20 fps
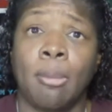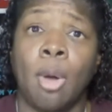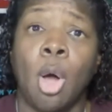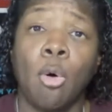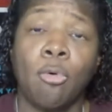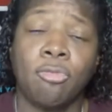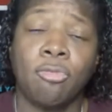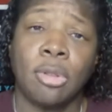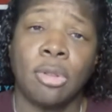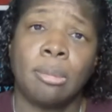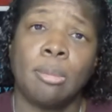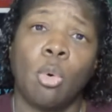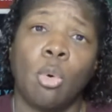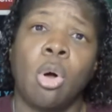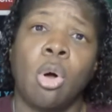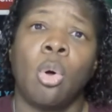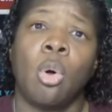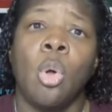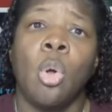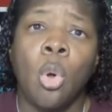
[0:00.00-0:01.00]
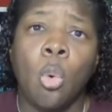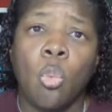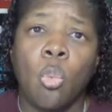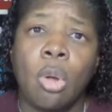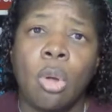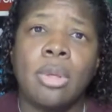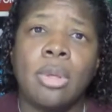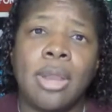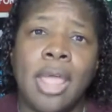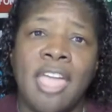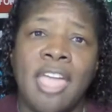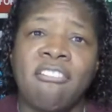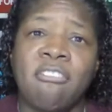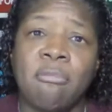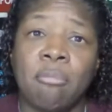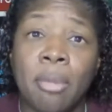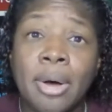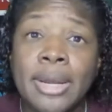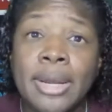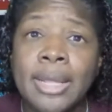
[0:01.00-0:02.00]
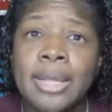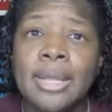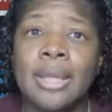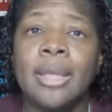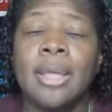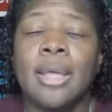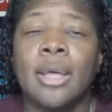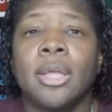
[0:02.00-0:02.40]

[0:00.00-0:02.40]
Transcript: hopefully more women have money,